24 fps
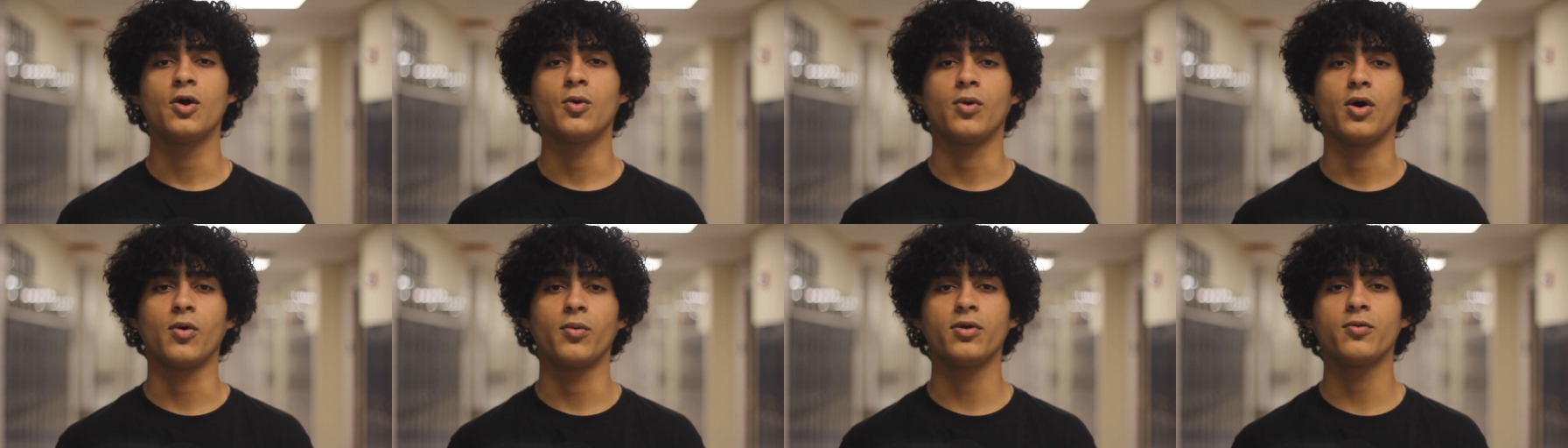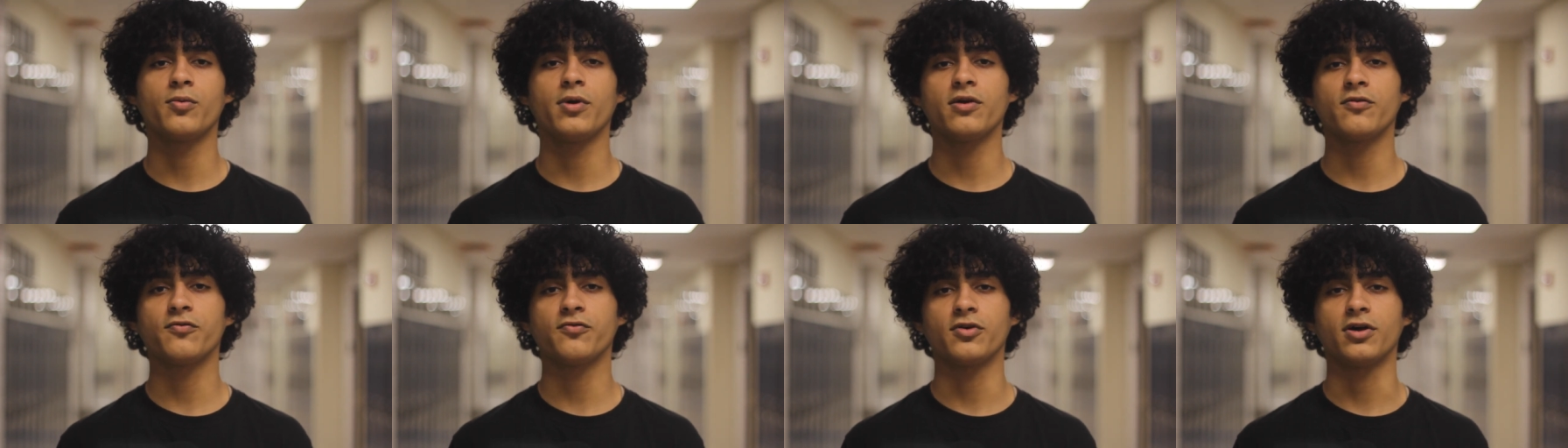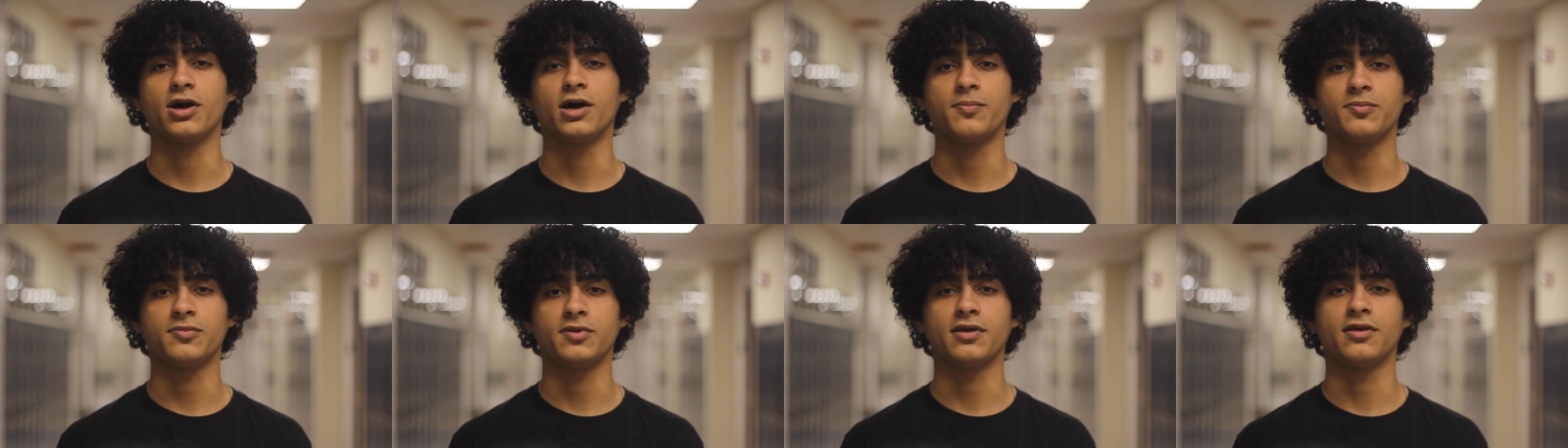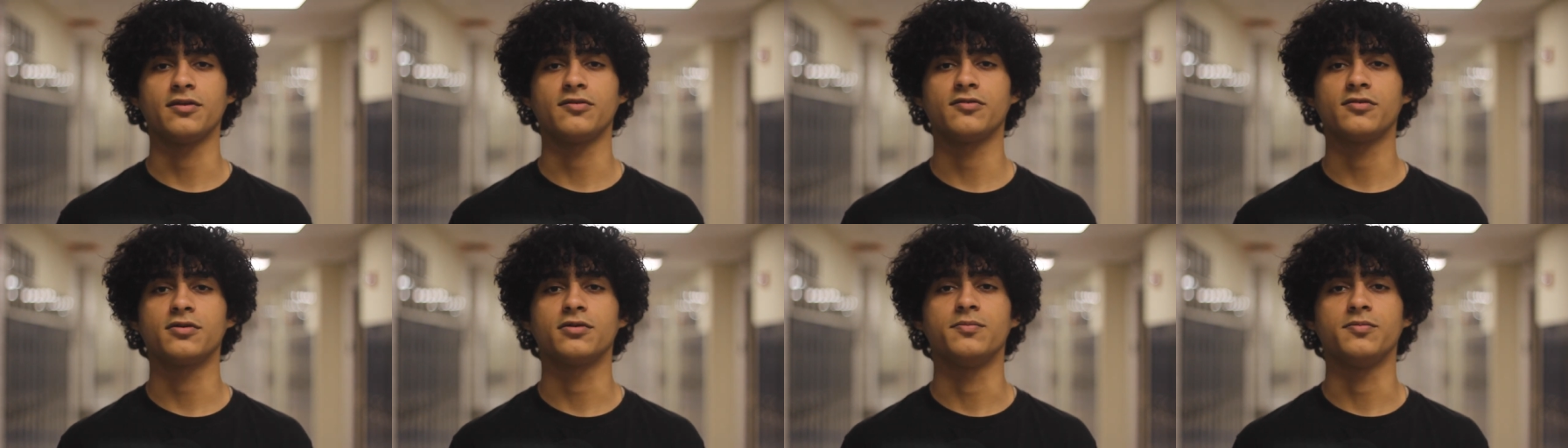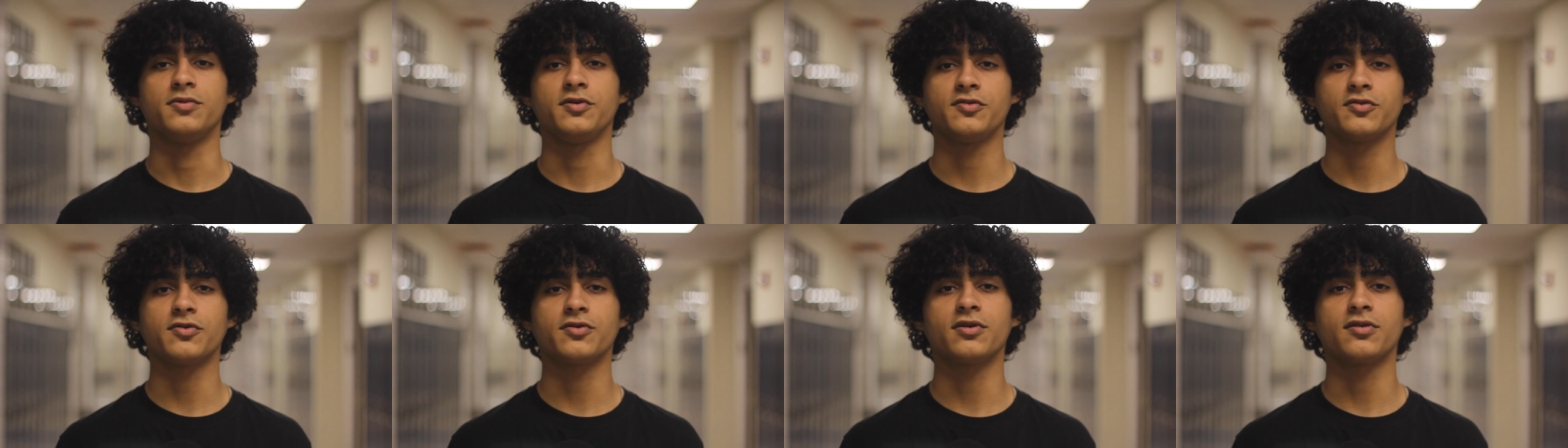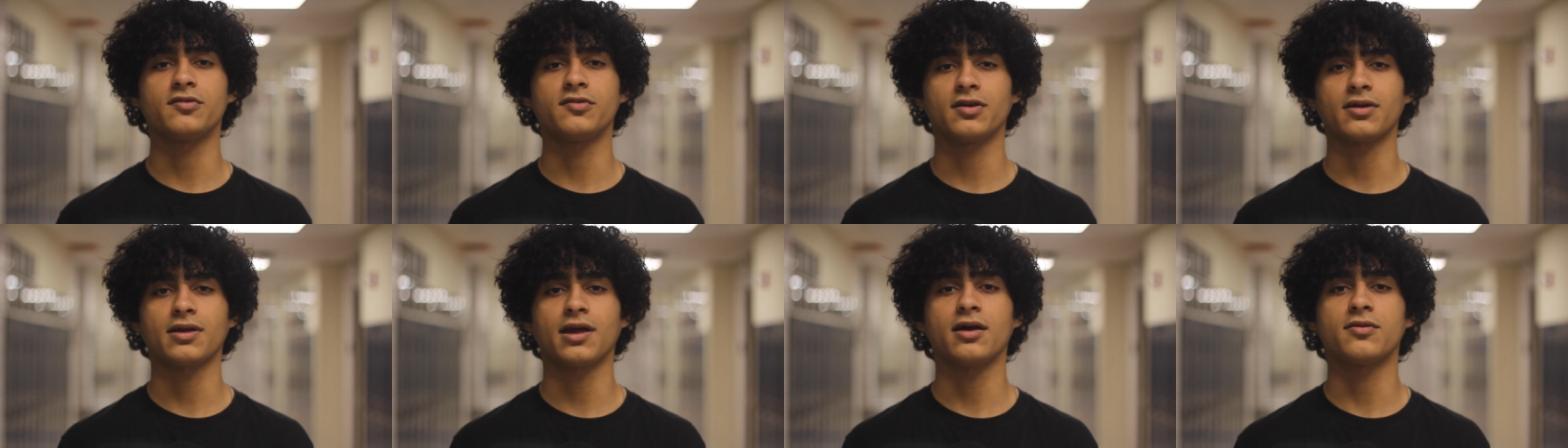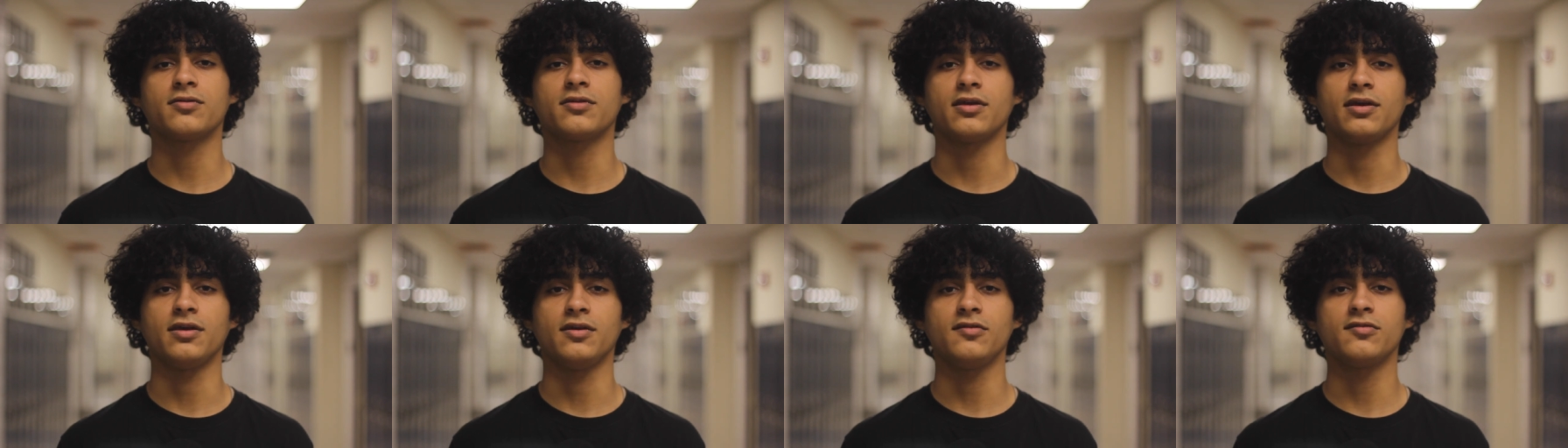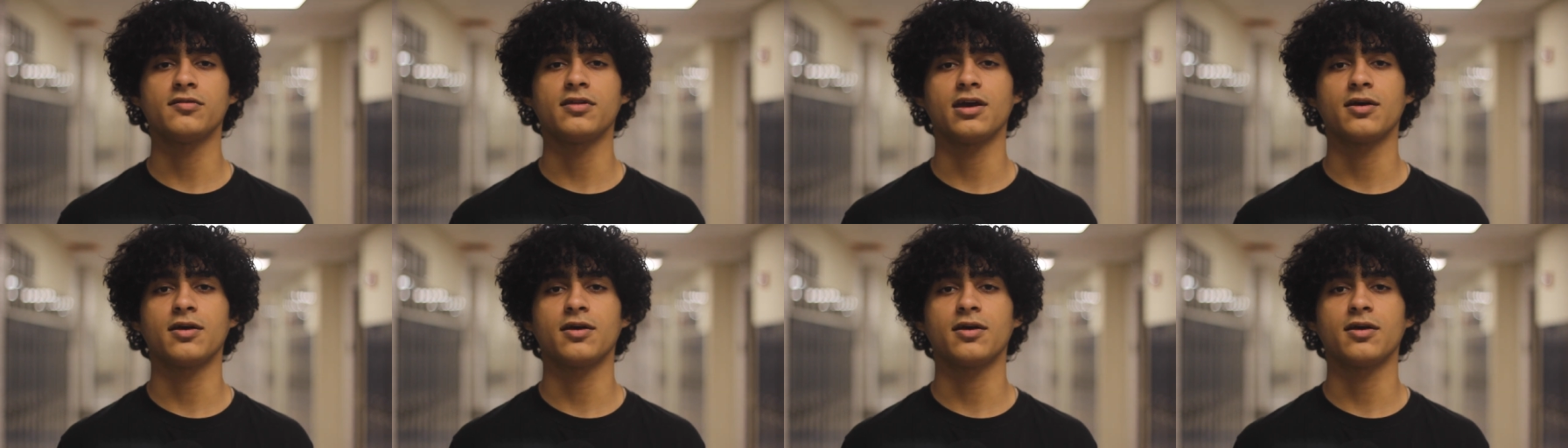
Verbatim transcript: While we wait for updates, be sure to check out the East